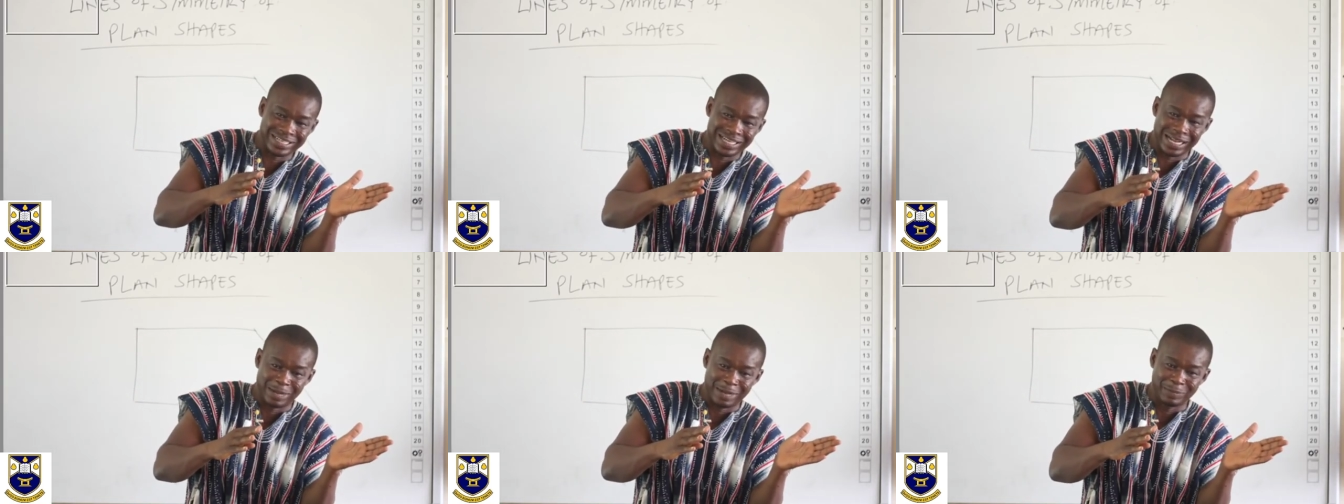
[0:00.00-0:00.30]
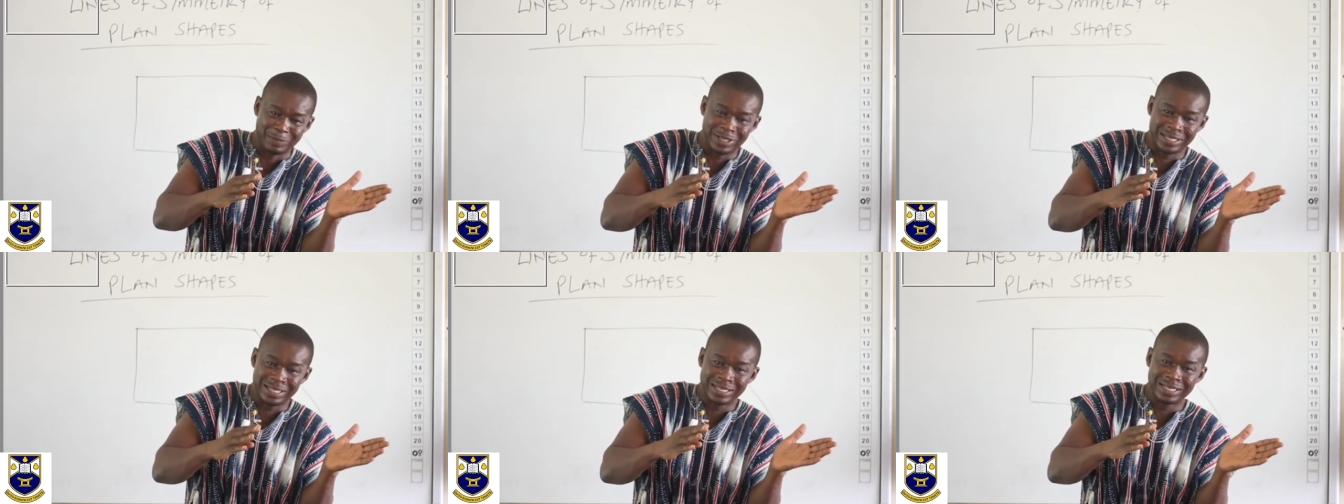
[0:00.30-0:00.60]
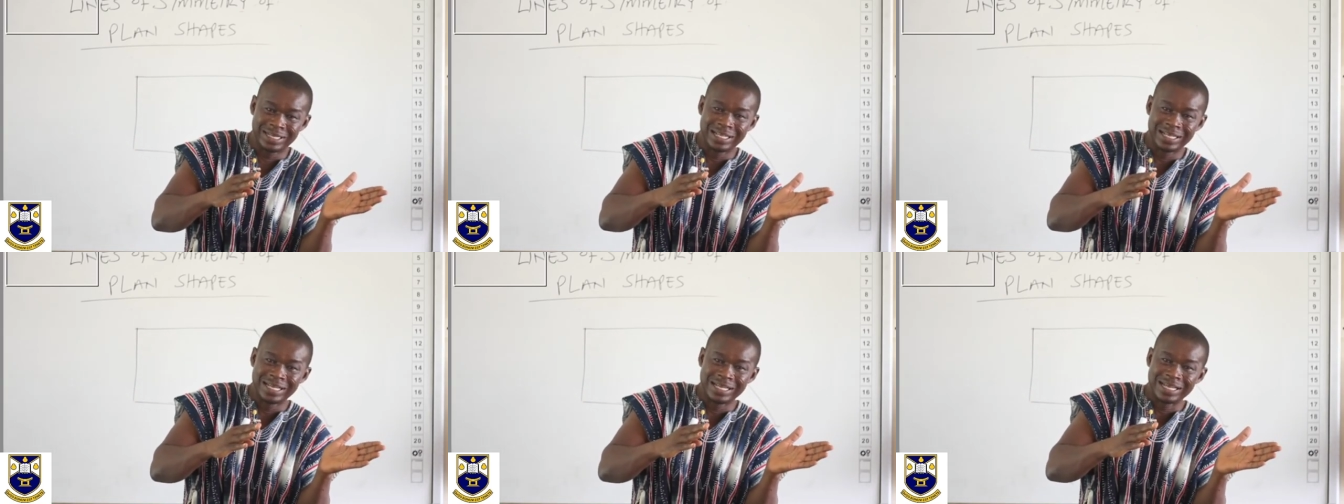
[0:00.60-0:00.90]
mean,
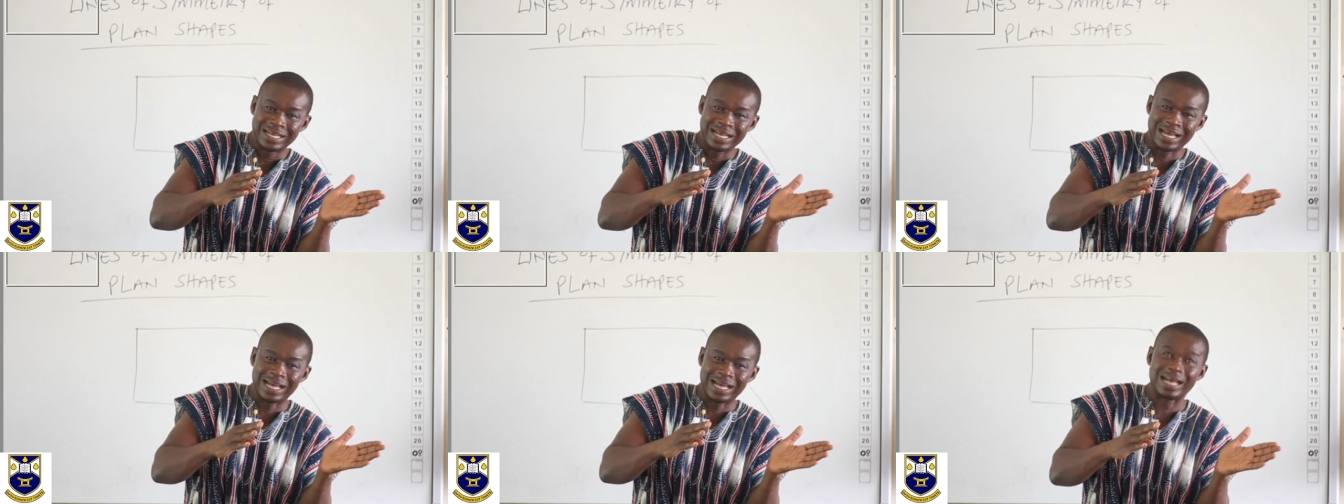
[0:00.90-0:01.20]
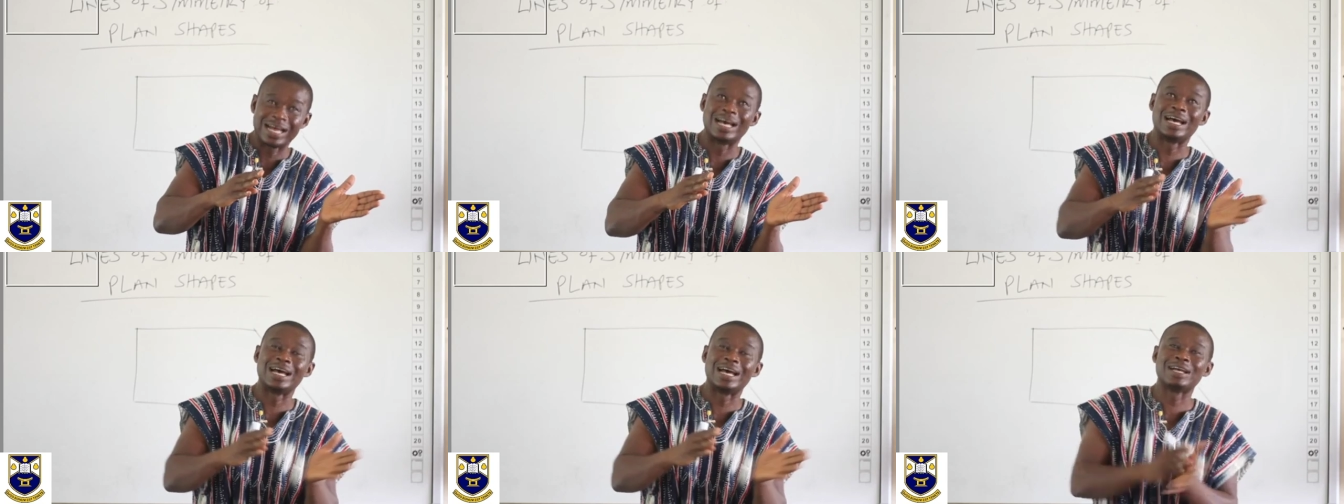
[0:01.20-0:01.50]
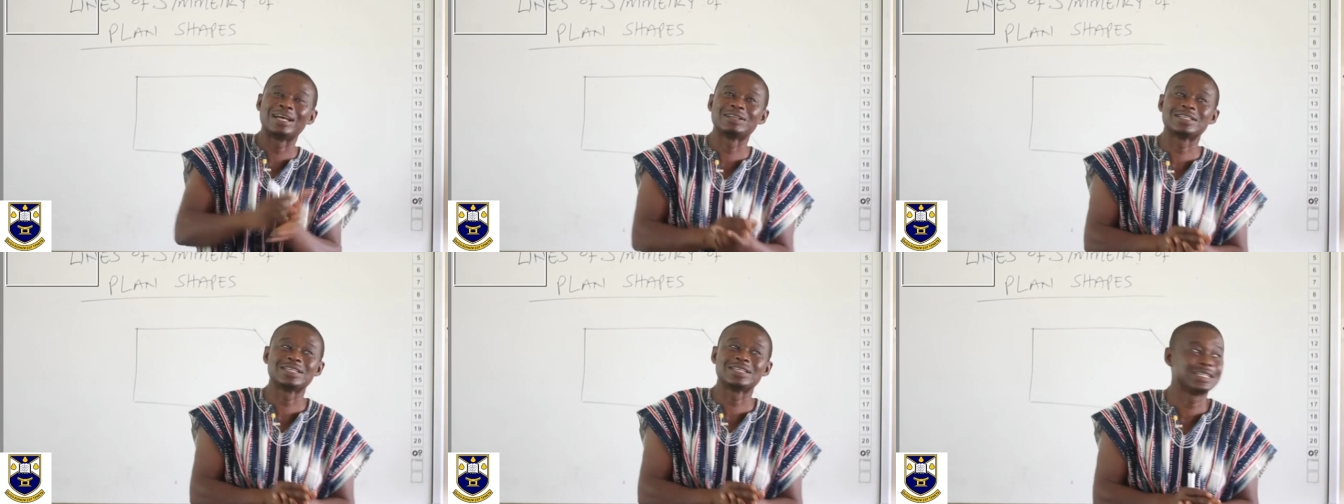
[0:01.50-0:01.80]

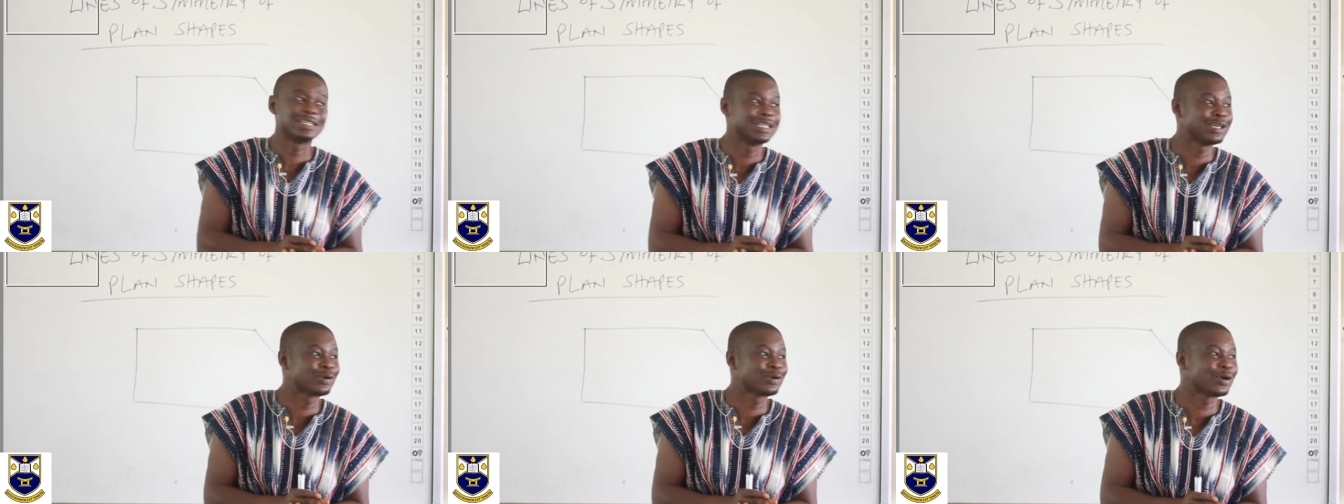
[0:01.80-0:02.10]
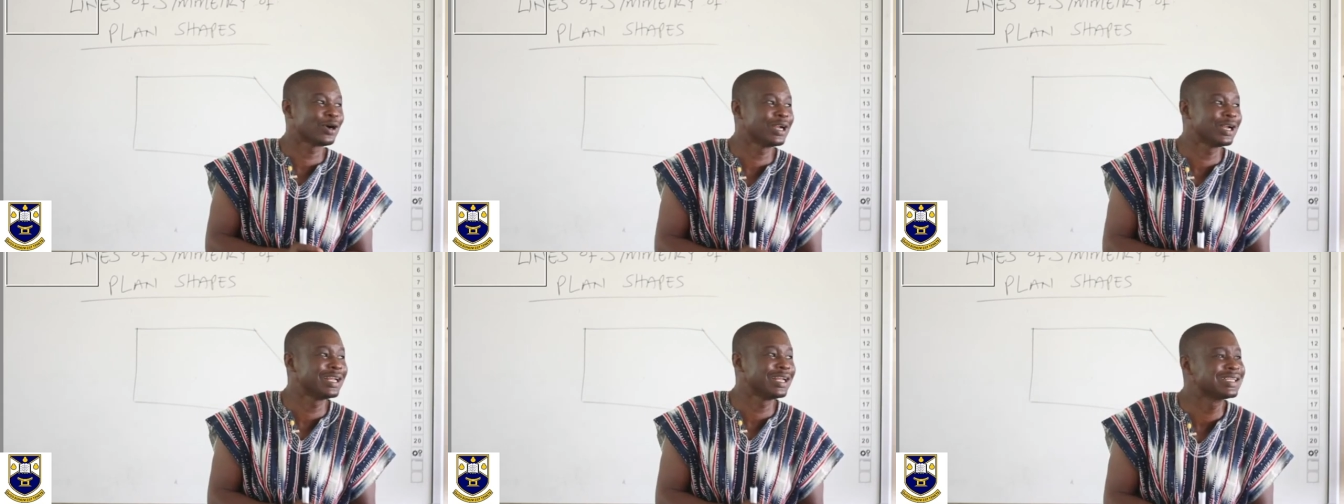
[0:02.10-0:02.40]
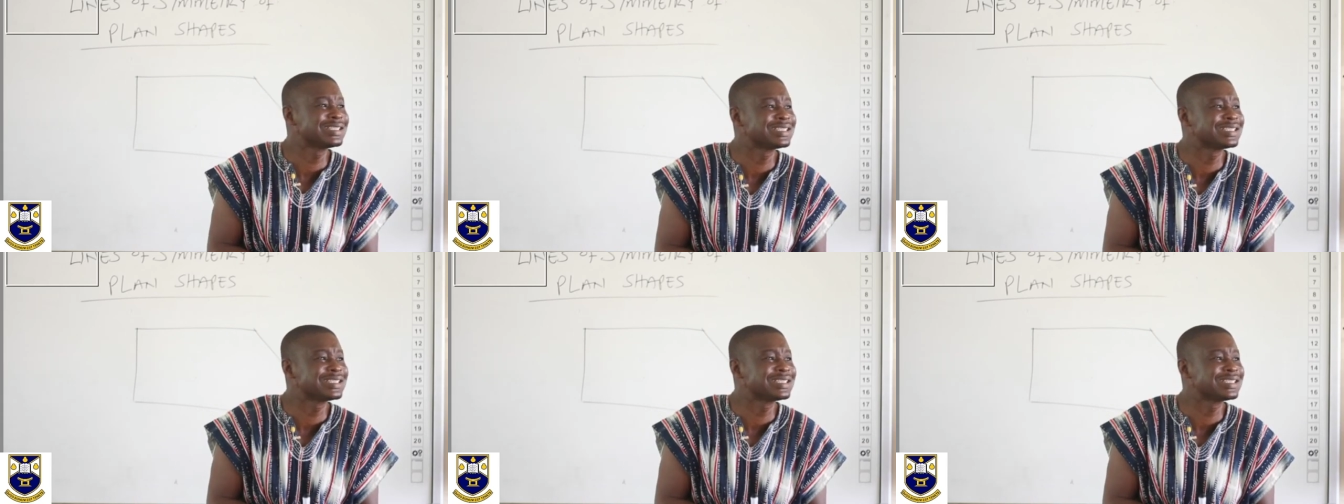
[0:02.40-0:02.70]
they call
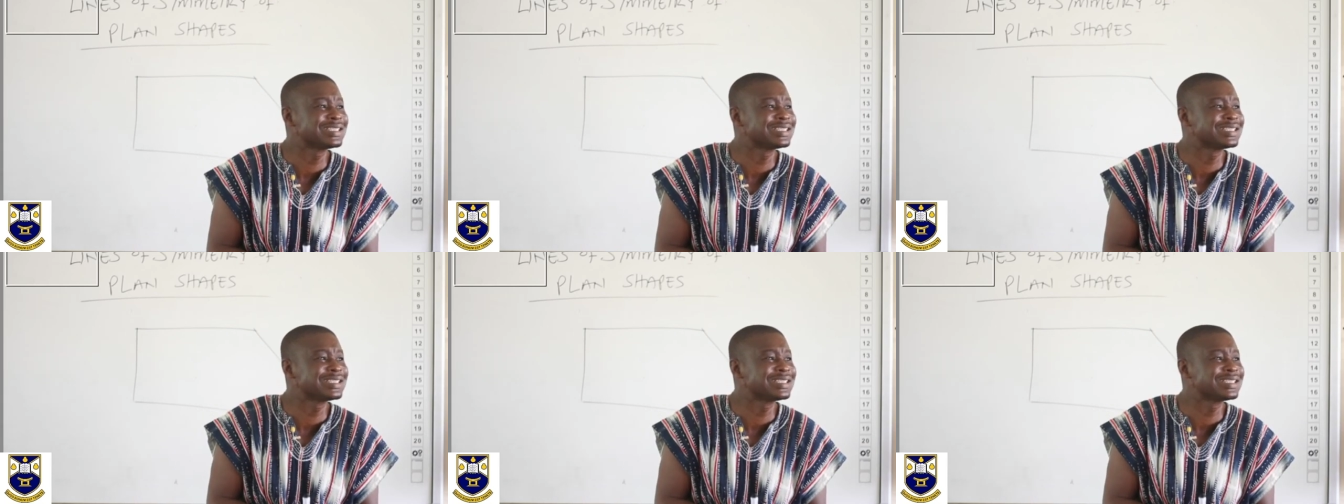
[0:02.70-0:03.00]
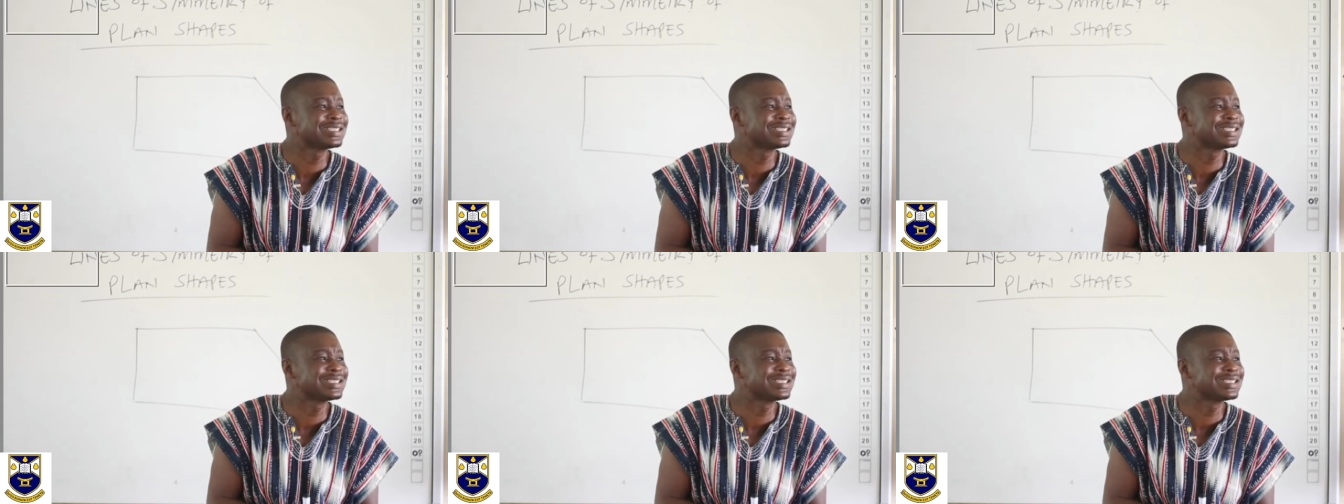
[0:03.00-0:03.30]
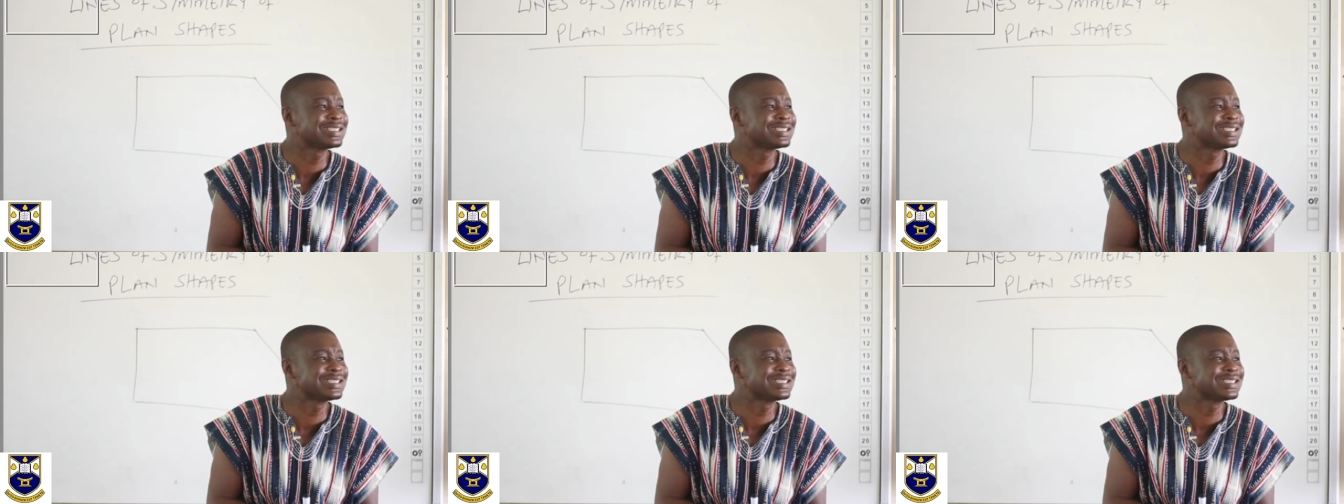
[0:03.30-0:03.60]
it
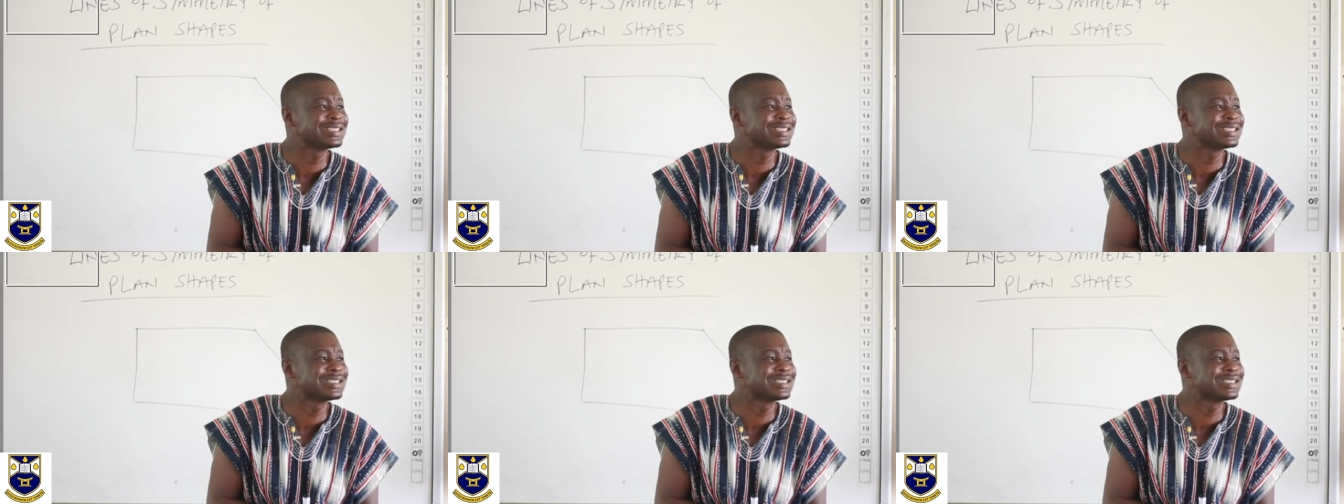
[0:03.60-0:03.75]
in